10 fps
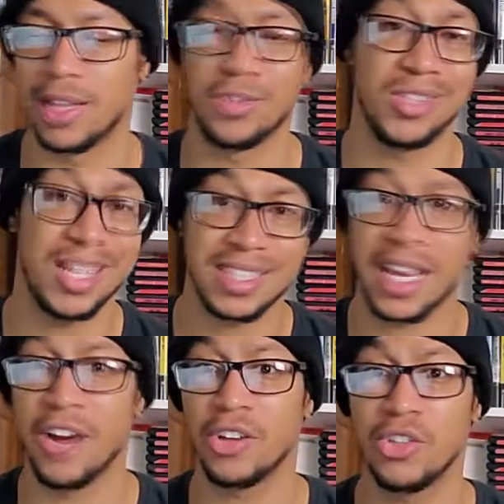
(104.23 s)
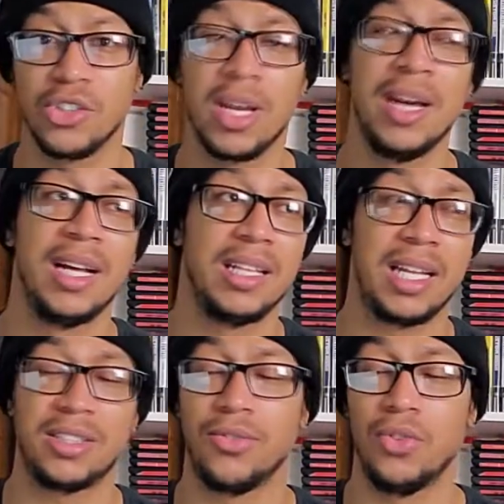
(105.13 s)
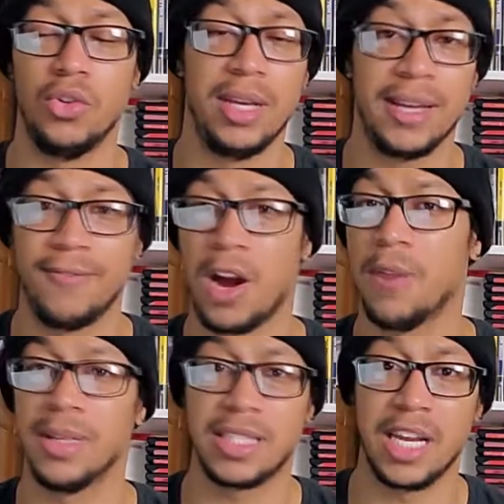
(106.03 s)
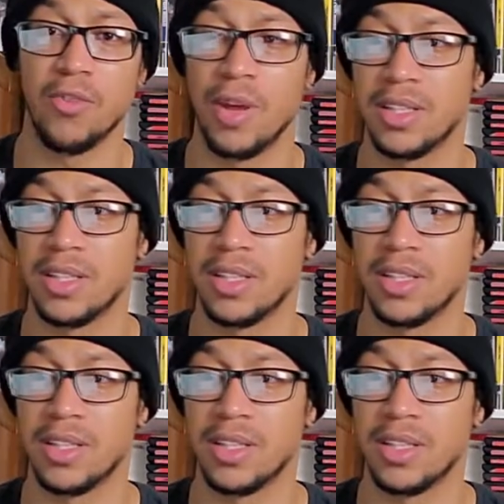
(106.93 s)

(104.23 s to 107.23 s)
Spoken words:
There's lots of characters, lots of unique environments that he runs,